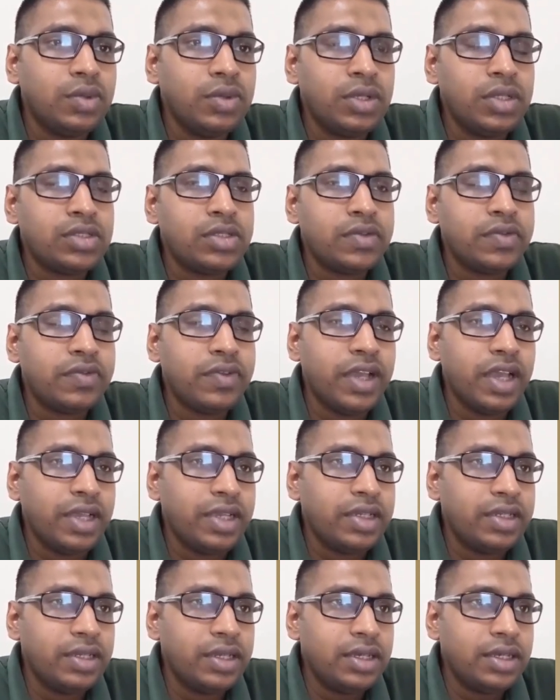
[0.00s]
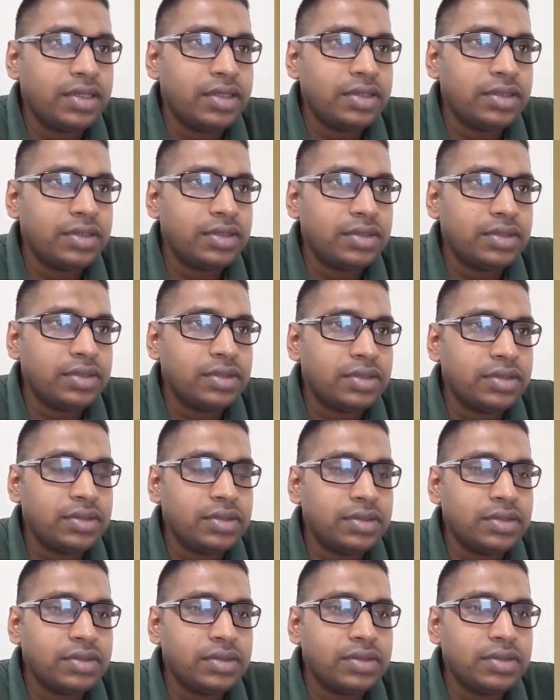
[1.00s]
We also find that
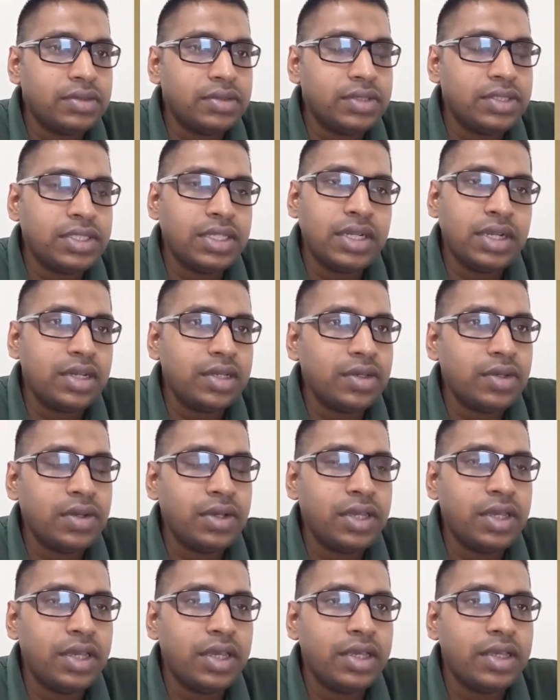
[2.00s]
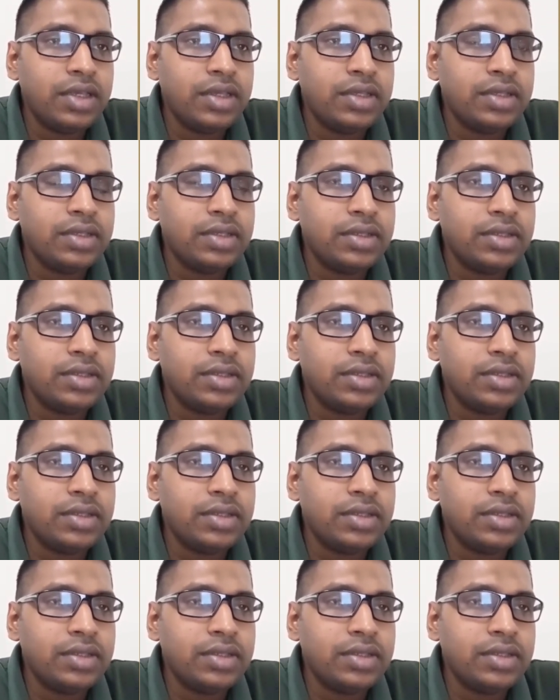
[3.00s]
scenario A